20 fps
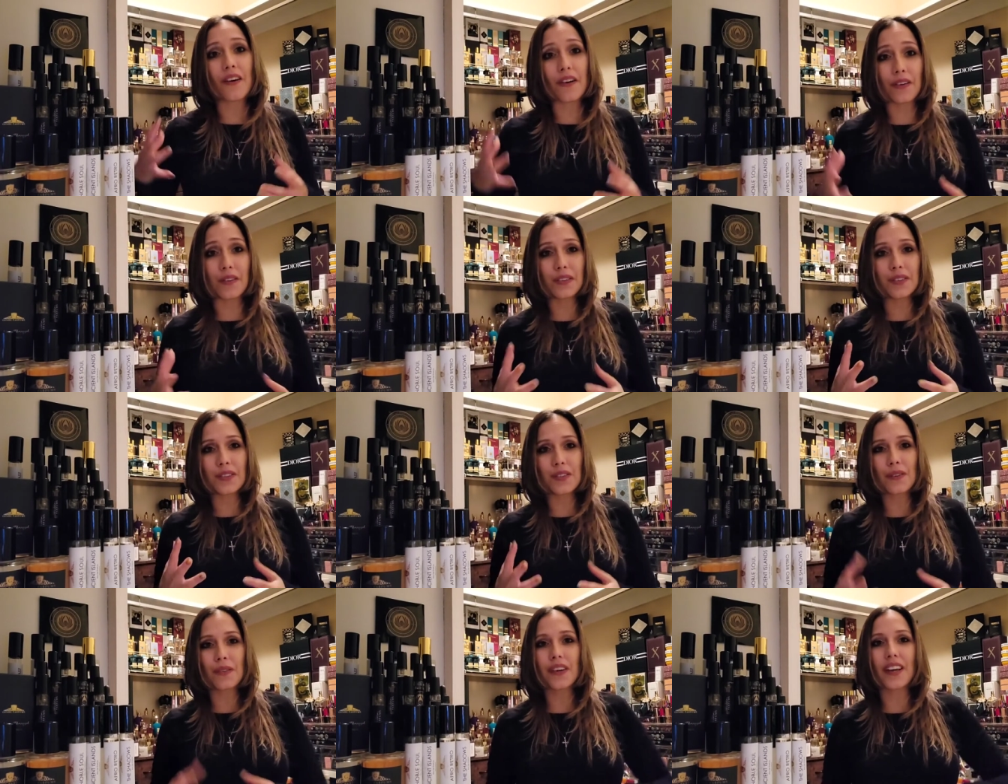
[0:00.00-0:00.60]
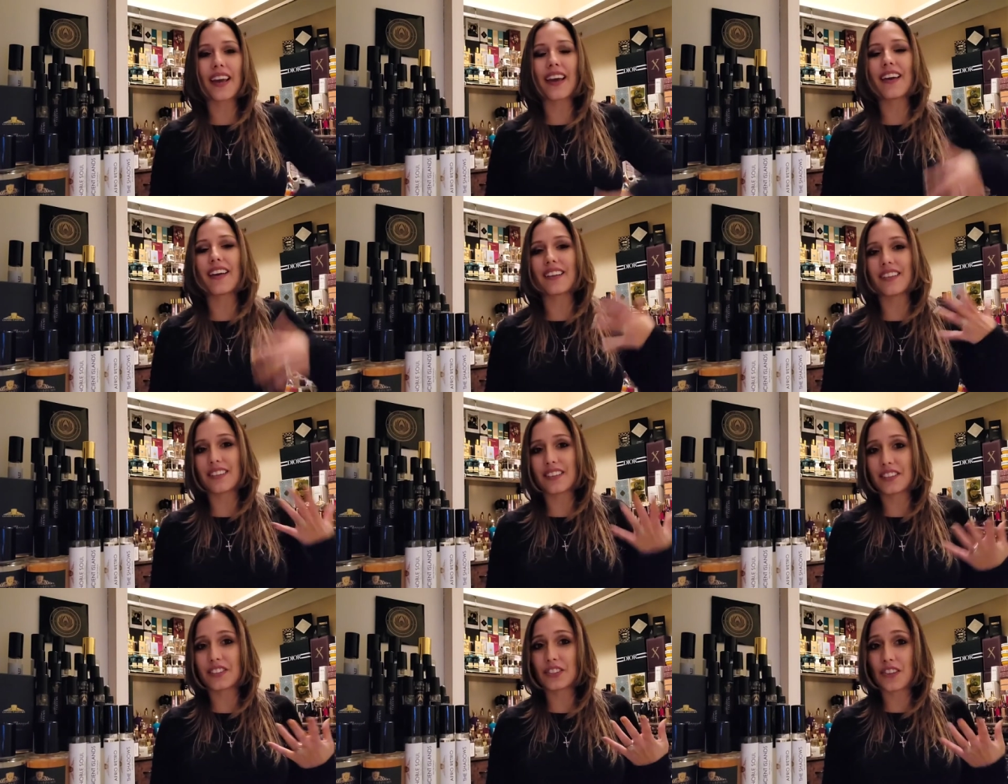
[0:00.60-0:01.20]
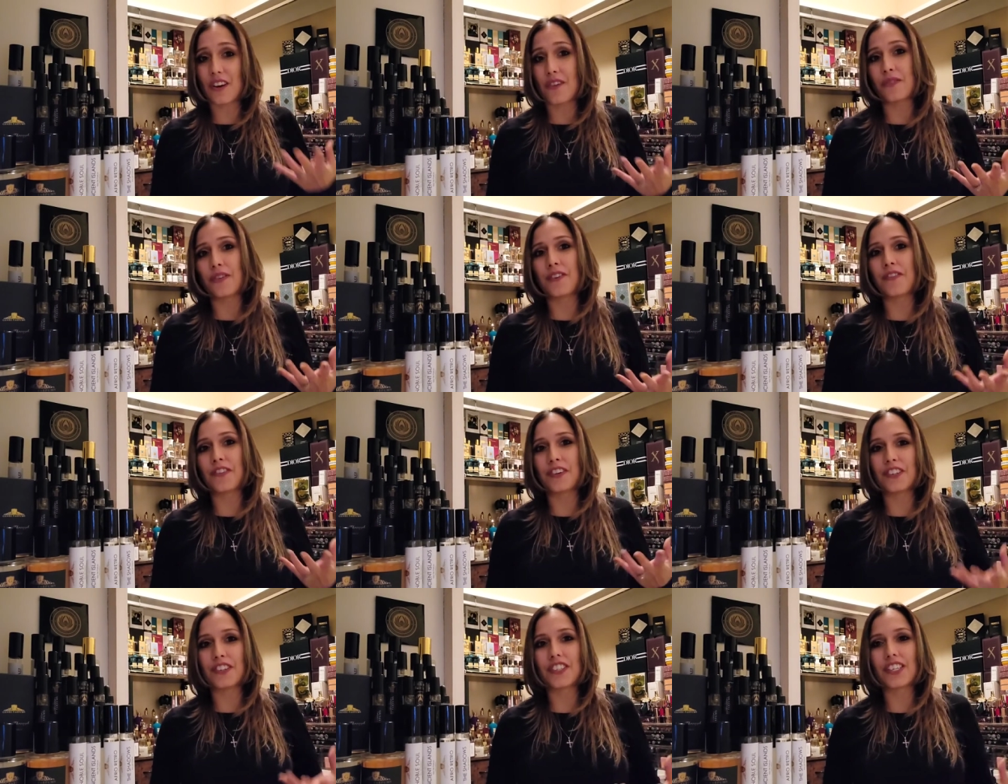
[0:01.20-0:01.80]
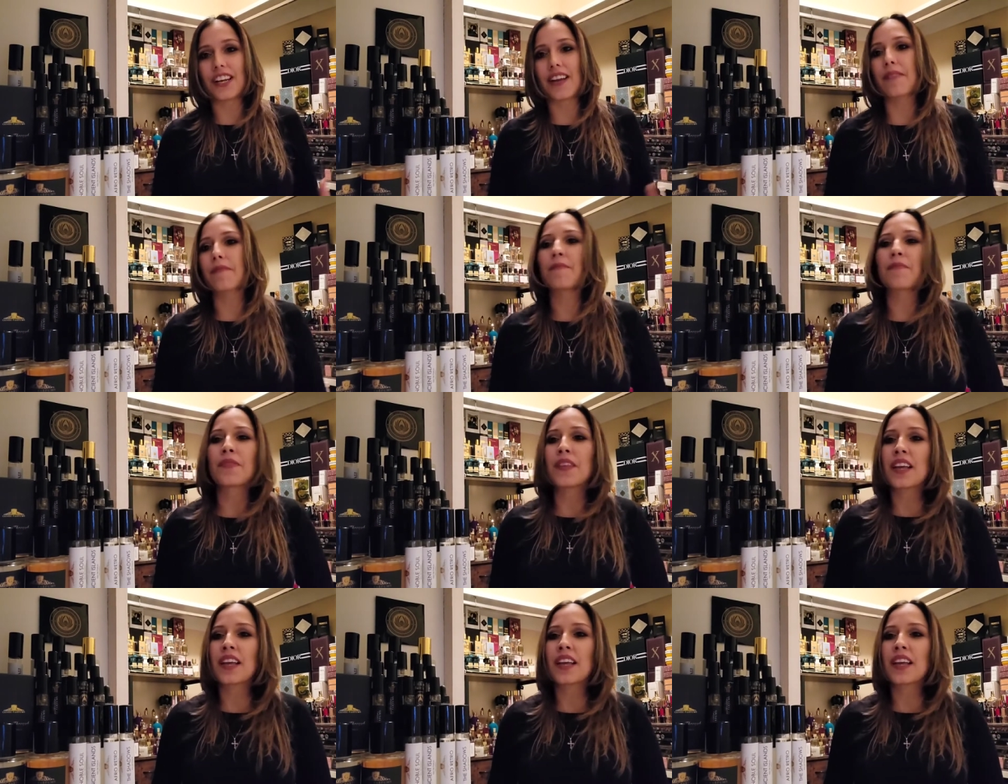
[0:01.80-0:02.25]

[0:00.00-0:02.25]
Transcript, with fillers: also get in the genre version.